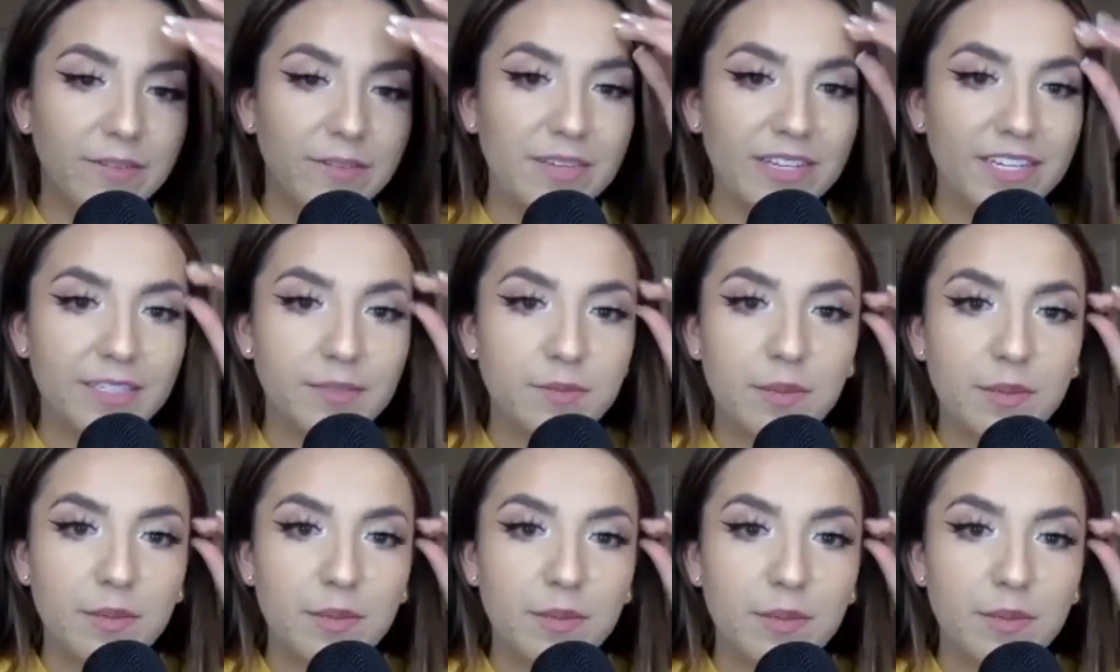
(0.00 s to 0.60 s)
because
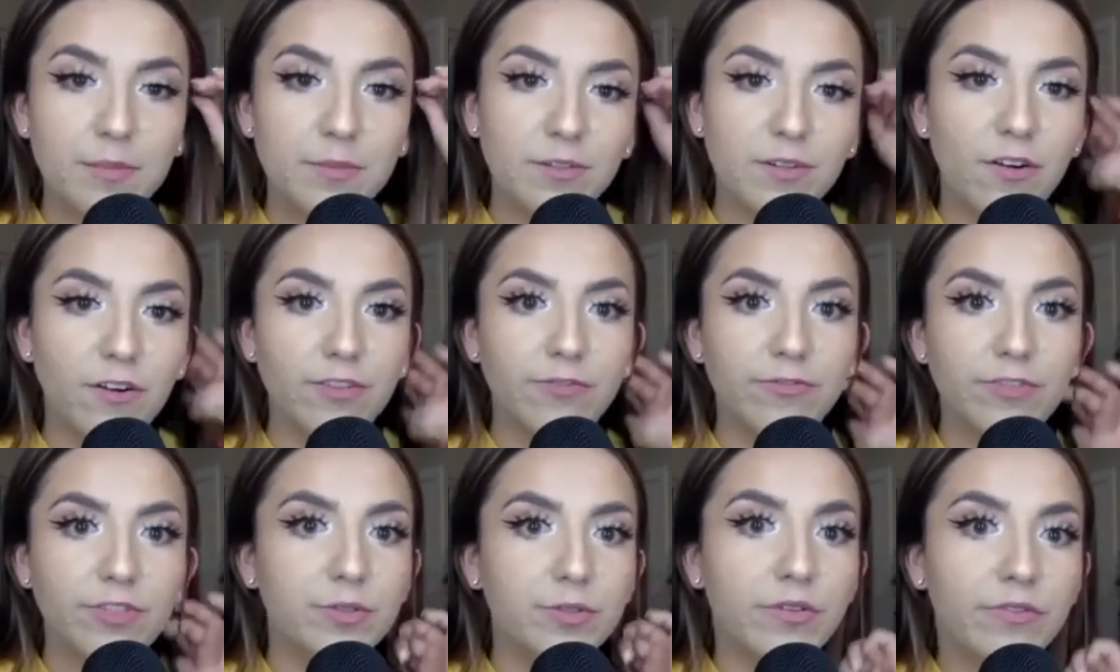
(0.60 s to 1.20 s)
people are
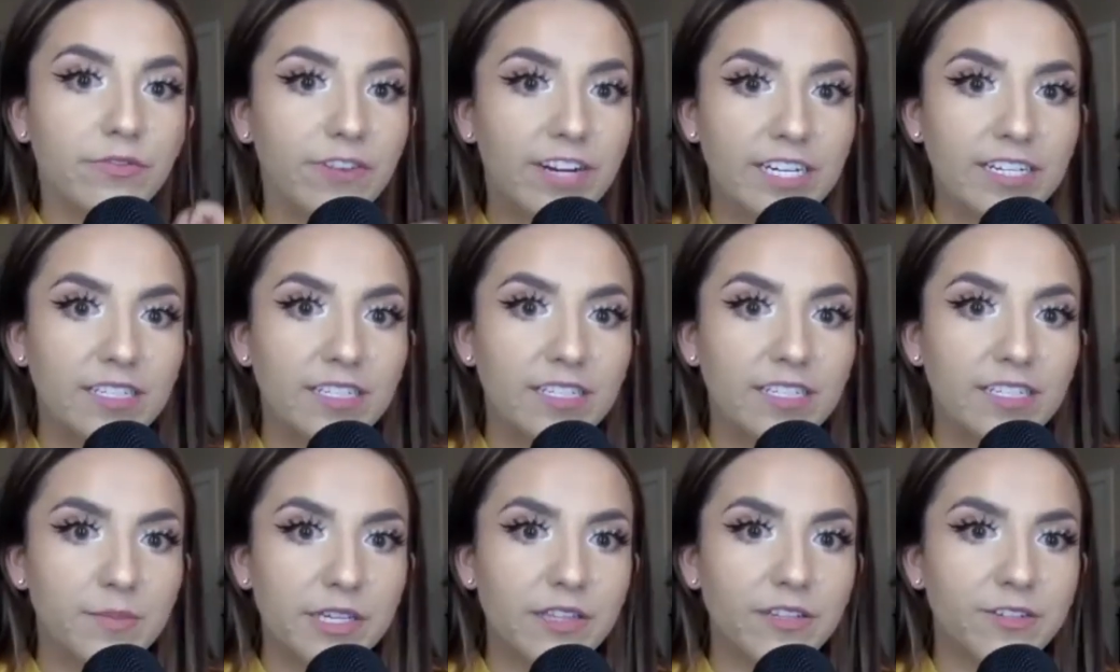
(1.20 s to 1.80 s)
too afraid to
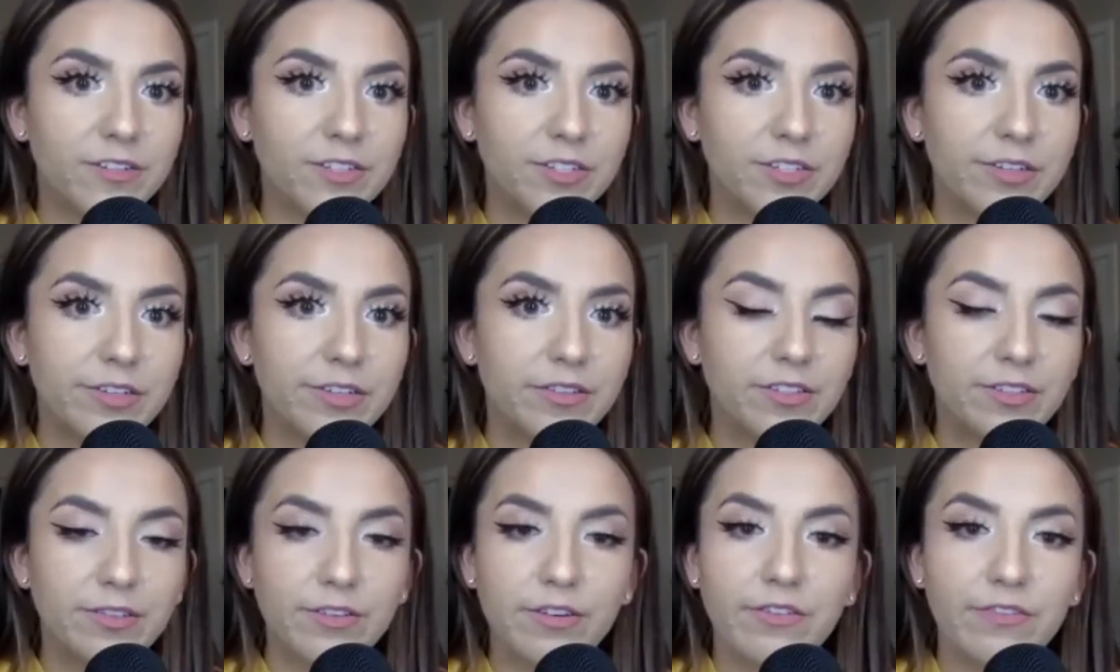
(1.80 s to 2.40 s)
speak their
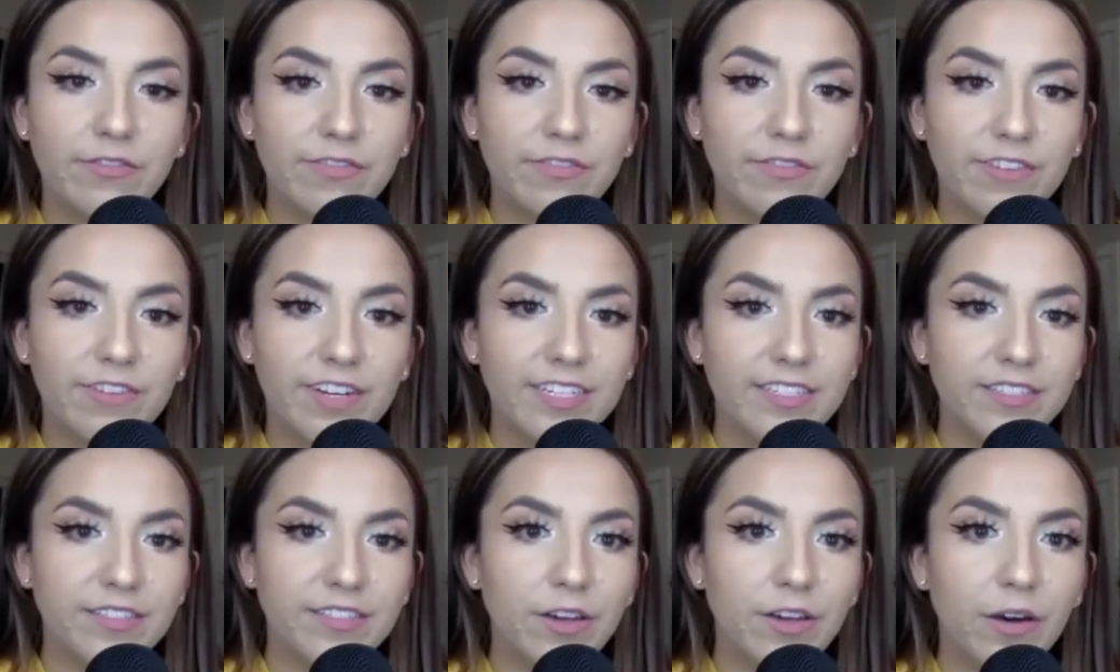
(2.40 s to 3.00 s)
truth, too
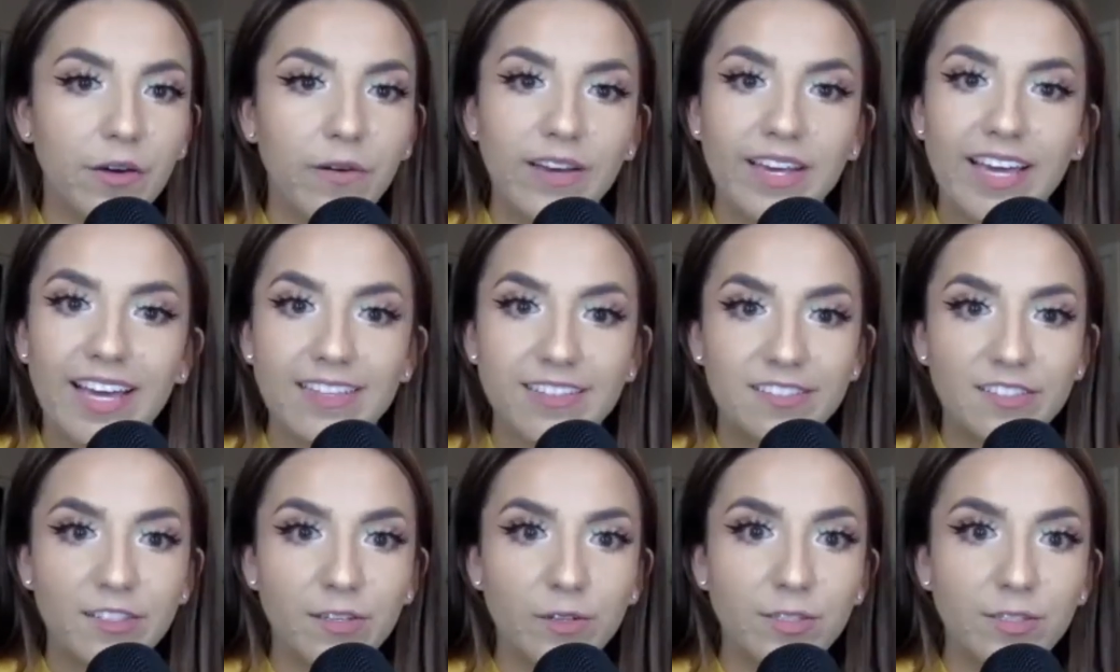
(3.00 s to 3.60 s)
afraid to go
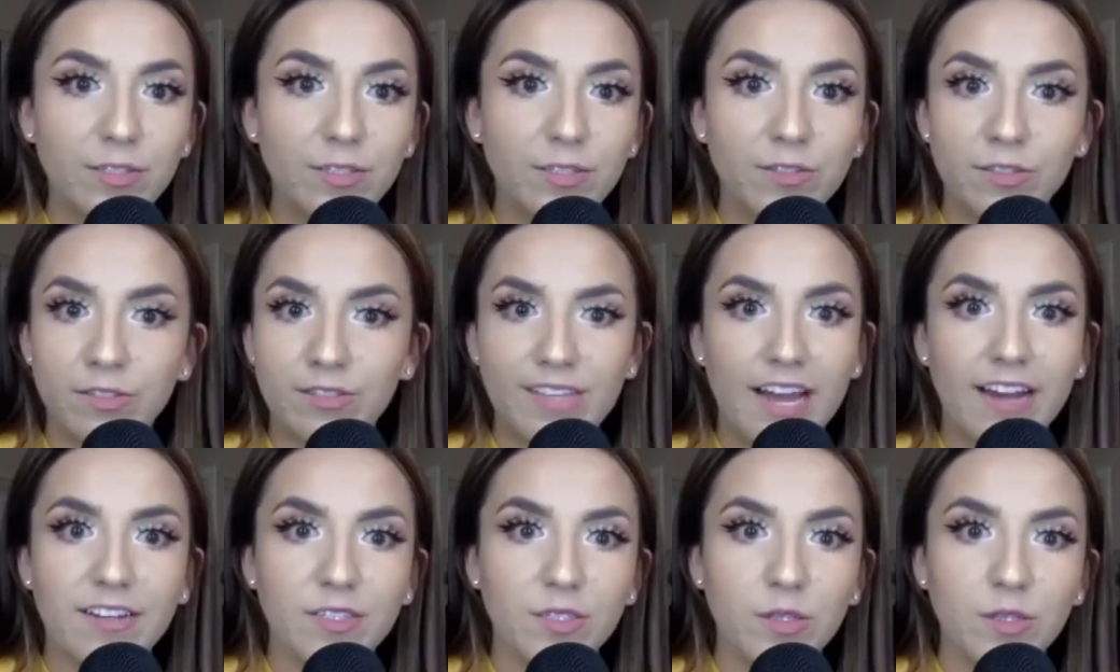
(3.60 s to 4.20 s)
against the
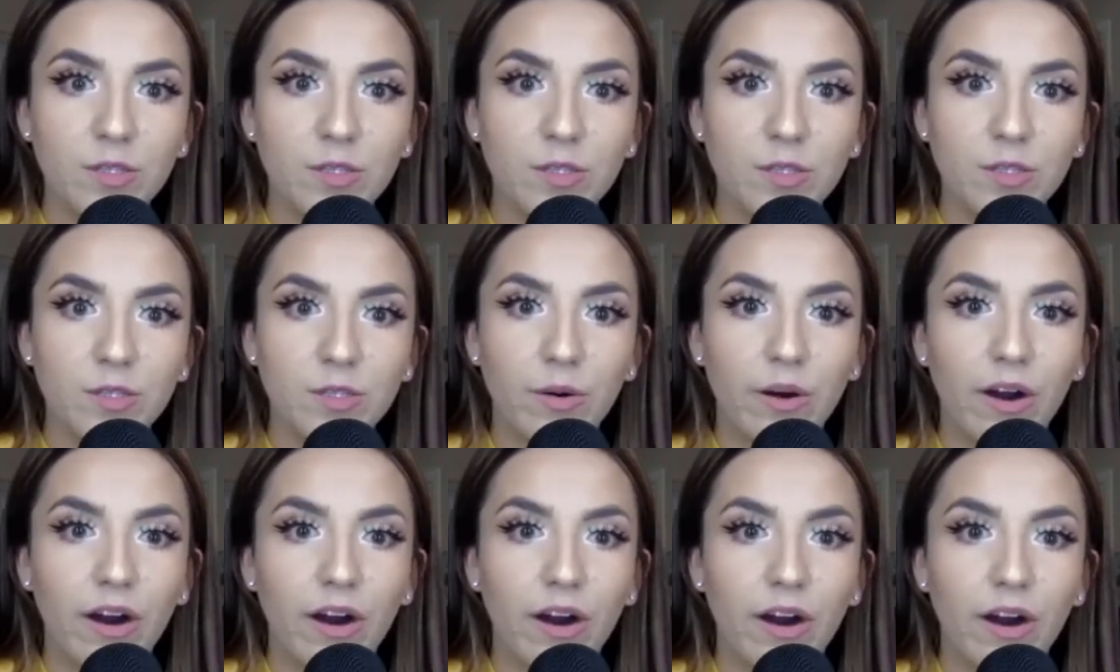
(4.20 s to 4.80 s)
status
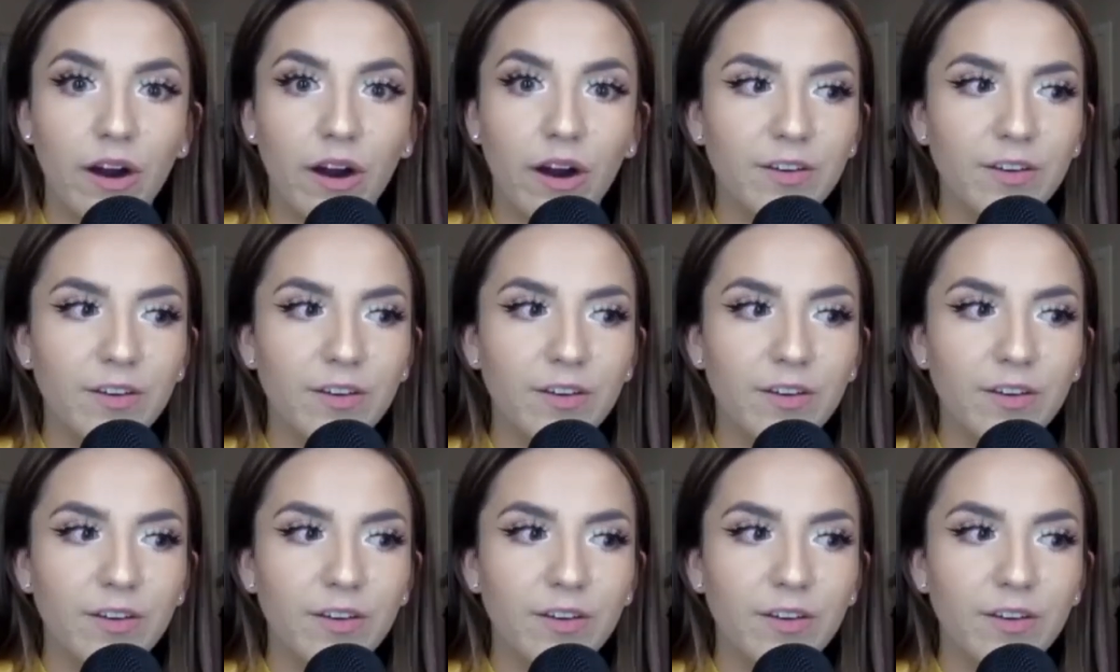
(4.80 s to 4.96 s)
quo.